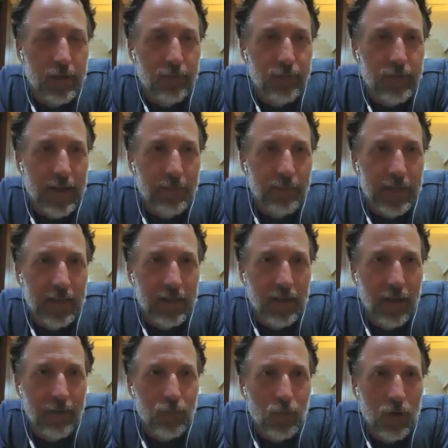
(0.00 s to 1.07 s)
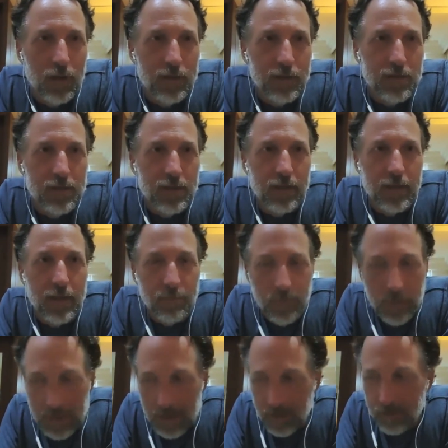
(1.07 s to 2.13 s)
family and loved ones, and then
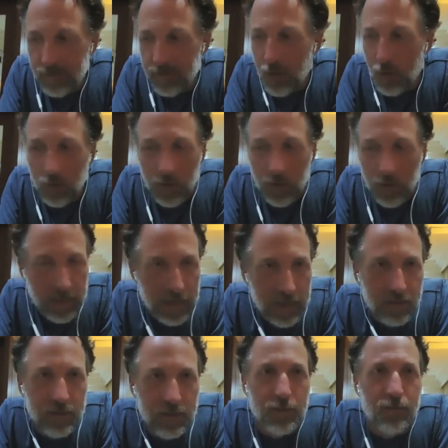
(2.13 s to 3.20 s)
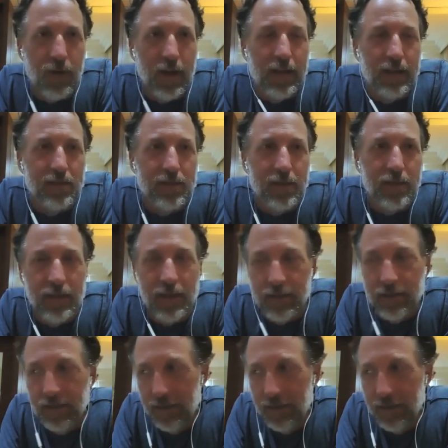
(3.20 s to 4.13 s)
being totally into the race. And then,